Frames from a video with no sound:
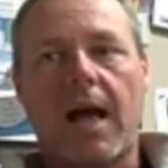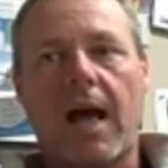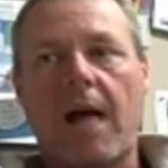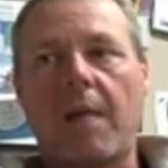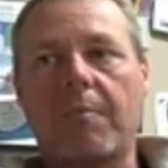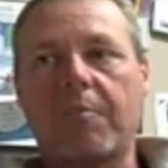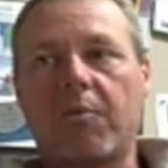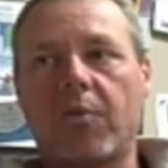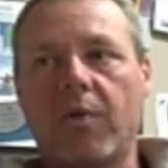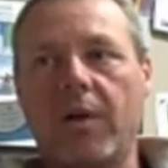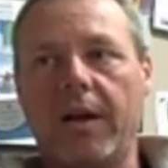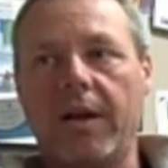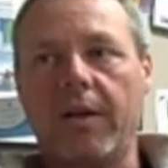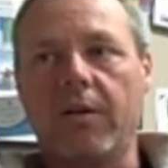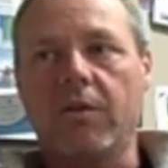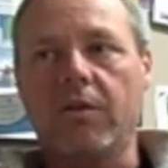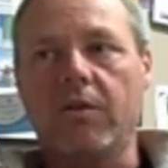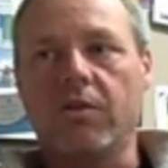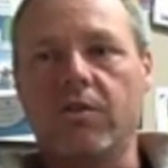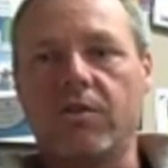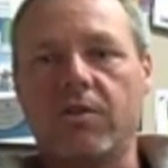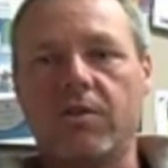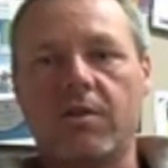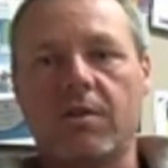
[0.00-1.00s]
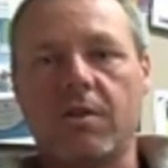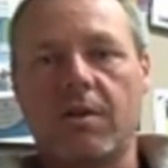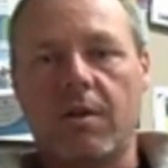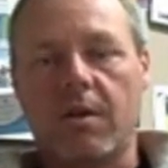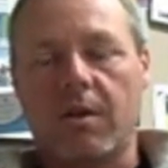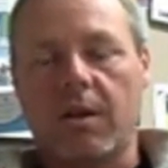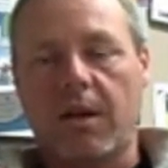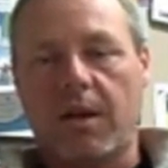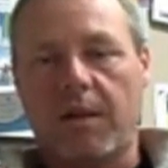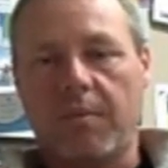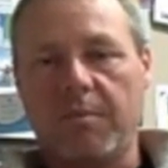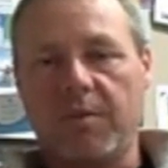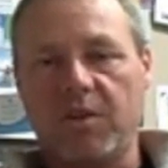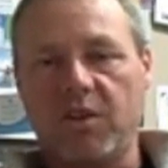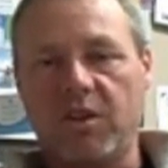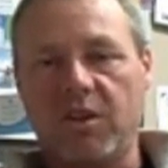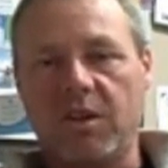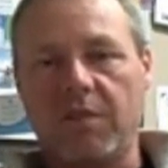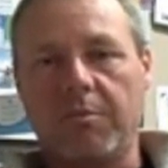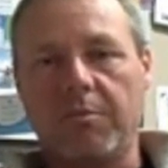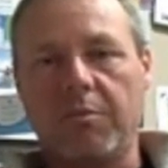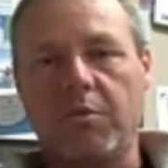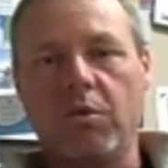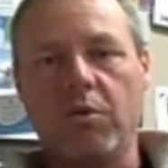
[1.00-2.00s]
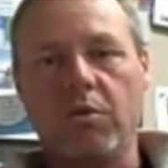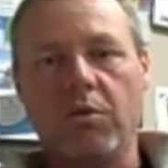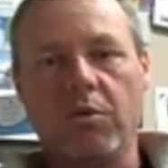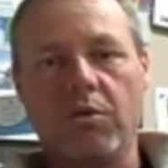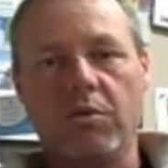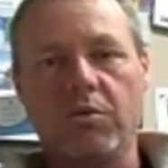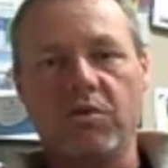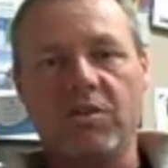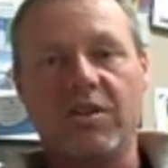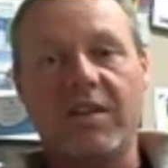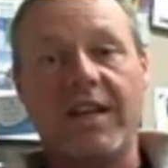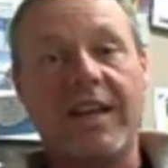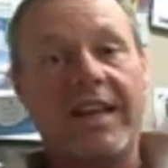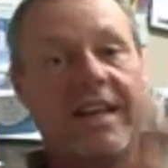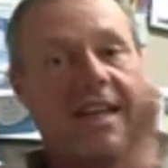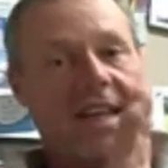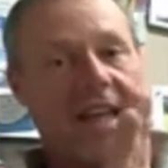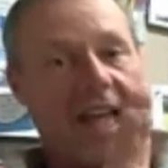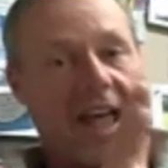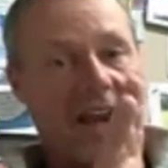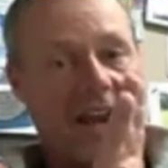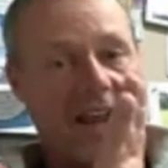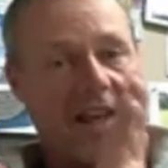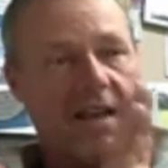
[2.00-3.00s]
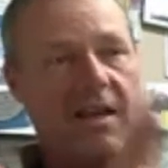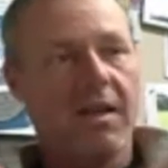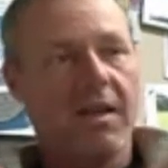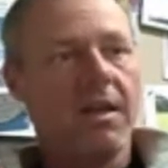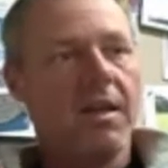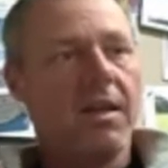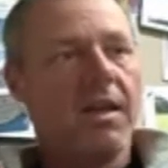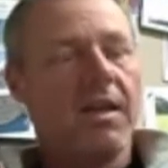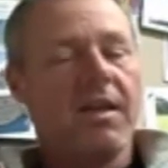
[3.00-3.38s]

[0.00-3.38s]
operators on Michigan Pool News that get it.